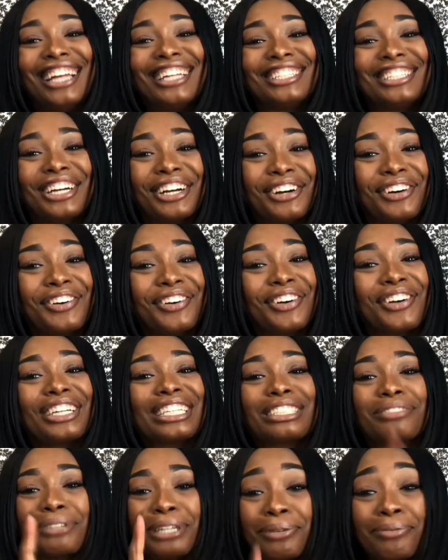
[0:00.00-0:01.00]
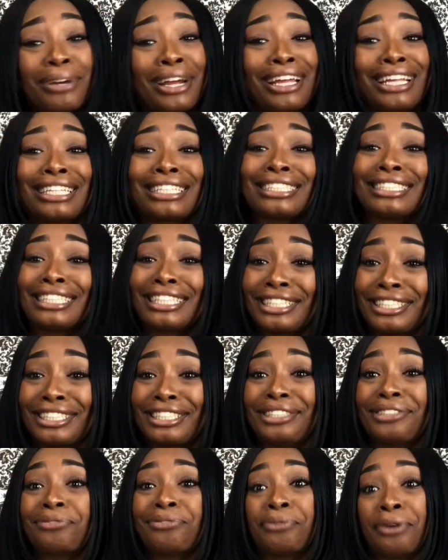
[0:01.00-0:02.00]
So spring break is
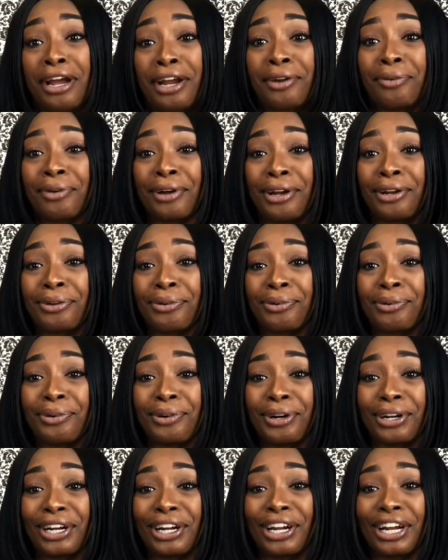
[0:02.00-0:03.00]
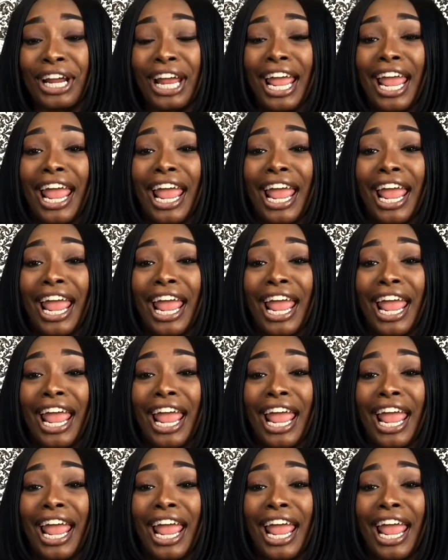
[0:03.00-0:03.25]
literally right around the corner,